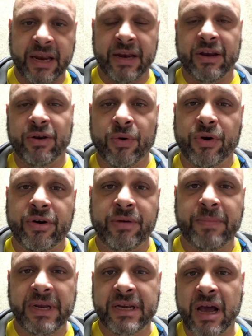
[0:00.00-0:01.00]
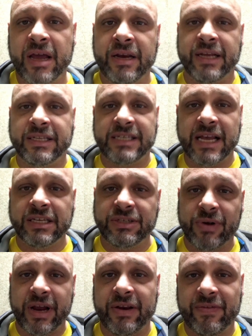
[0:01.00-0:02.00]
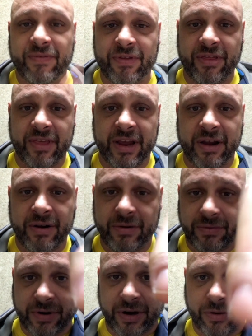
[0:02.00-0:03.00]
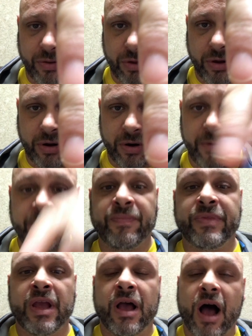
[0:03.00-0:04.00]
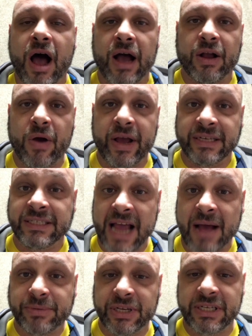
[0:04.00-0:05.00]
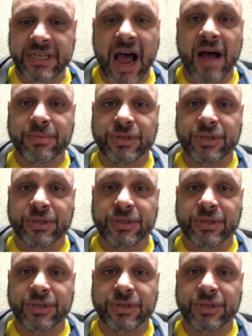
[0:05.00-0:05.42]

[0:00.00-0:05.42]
And in order to be done, it says right there, go ahead and tap to stop.